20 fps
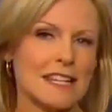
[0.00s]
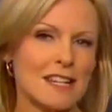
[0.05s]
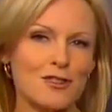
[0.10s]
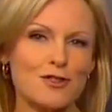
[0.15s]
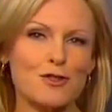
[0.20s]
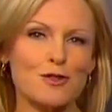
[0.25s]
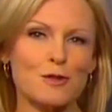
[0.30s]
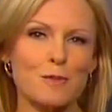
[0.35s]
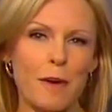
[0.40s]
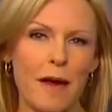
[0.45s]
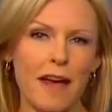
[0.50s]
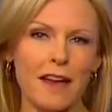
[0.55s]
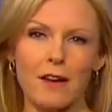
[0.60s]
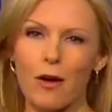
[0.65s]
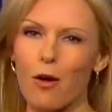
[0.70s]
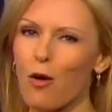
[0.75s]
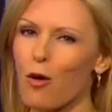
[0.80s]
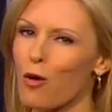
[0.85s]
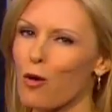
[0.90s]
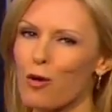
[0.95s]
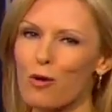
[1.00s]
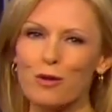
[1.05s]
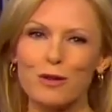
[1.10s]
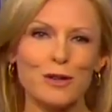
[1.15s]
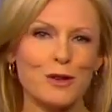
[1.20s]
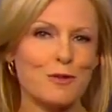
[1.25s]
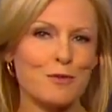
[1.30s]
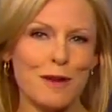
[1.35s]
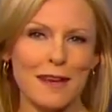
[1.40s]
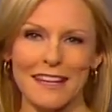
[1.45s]
teacher's pet a whole
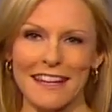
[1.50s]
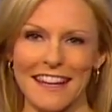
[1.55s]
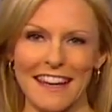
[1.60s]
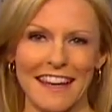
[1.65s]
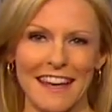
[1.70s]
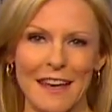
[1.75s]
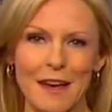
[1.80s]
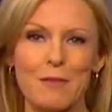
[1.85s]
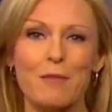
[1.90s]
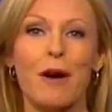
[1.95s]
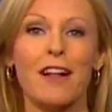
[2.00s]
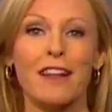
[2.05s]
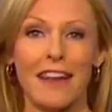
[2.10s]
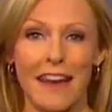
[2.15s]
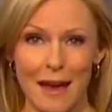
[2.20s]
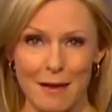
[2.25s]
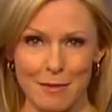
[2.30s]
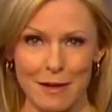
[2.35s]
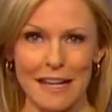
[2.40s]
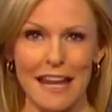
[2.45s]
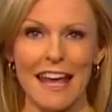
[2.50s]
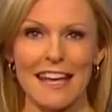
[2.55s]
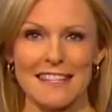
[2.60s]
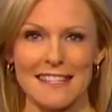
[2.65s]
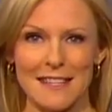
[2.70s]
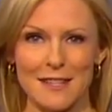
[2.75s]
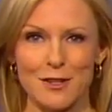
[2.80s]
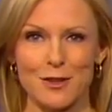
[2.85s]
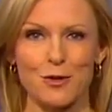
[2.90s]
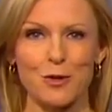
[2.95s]
new meaning. Paula Ebben
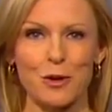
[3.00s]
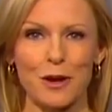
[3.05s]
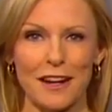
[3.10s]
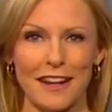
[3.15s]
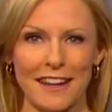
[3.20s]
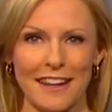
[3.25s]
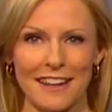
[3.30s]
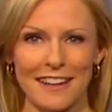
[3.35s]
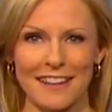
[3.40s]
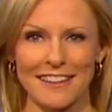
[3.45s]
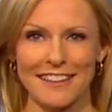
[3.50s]
has the story.